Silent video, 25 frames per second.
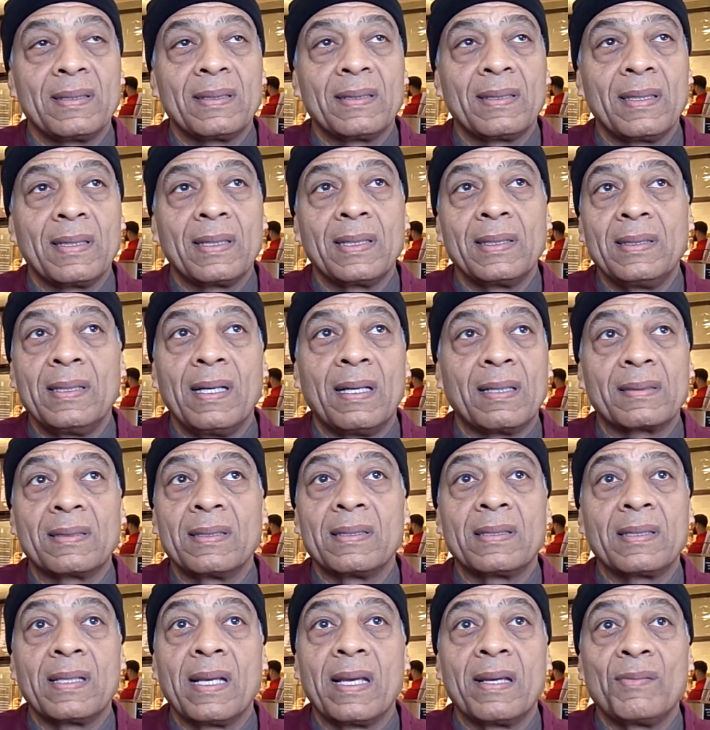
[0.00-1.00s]
the conductor
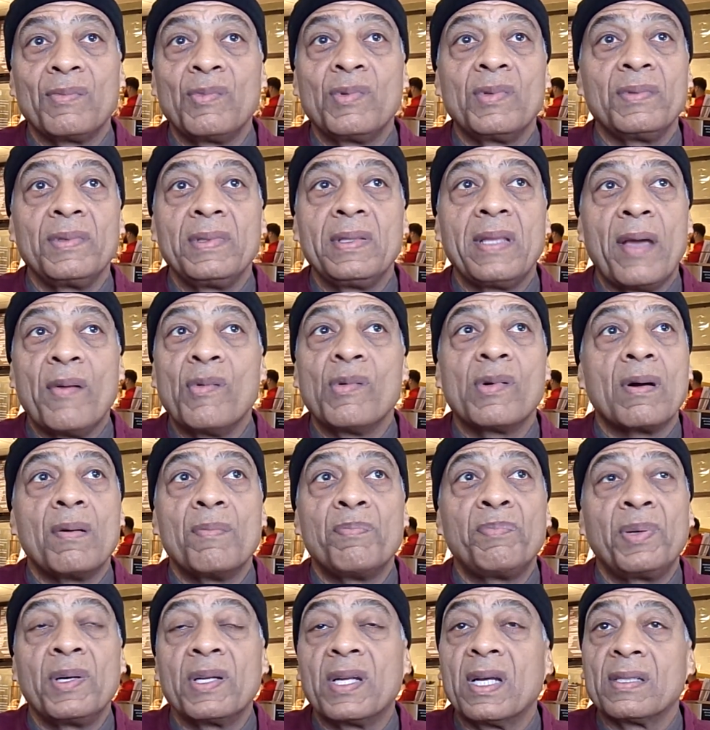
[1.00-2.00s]
said they were going
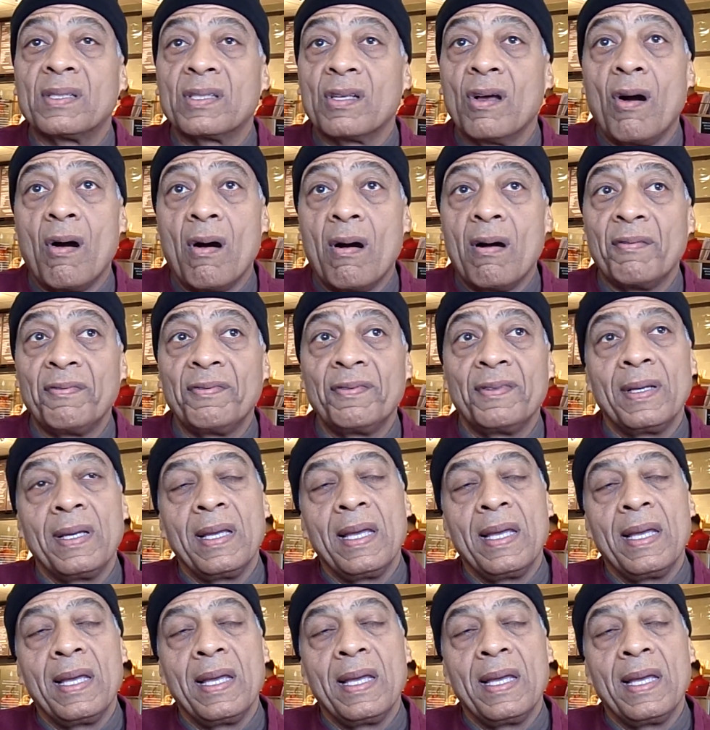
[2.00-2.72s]
to put us off,